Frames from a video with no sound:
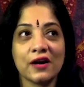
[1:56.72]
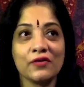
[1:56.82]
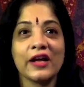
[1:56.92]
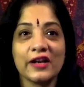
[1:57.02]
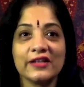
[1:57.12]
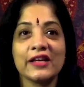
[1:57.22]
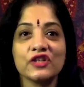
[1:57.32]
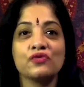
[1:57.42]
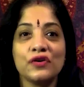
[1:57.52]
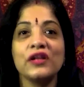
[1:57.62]
our
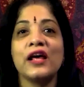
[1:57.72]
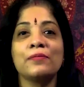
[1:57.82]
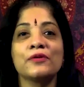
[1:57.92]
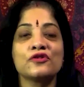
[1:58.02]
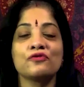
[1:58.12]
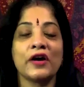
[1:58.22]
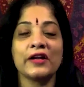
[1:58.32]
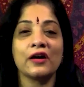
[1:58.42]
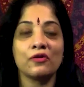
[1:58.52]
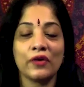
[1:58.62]
heritage will help us to
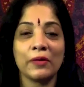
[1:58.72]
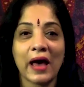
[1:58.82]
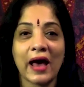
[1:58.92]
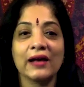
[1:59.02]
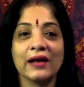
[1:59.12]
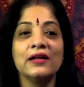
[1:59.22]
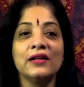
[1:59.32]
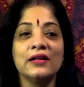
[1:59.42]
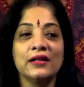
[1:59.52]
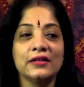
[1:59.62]
find our way back.
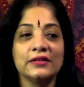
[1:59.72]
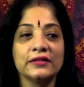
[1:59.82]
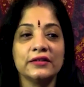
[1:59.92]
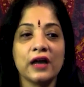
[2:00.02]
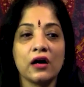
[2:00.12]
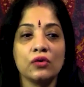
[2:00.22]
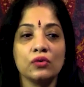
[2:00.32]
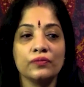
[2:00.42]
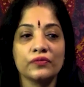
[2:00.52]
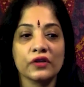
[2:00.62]

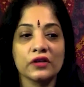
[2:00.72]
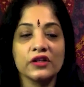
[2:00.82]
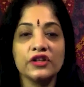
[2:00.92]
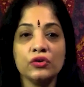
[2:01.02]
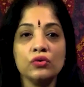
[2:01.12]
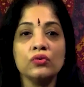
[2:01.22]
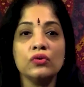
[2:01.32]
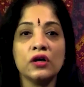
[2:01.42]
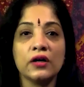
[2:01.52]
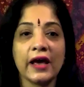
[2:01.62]
Now, the new
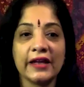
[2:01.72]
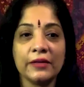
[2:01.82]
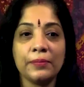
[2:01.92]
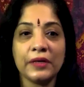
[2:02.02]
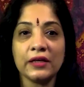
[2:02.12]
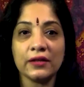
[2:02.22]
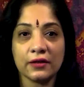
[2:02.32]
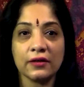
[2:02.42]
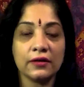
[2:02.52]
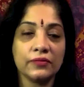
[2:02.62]
NEP,
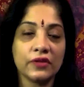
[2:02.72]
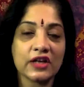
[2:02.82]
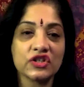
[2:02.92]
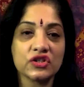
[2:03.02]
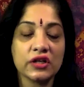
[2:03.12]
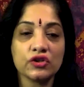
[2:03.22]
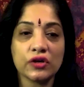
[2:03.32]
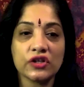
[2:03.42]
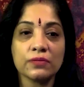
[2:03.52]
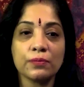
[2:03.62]
the National Education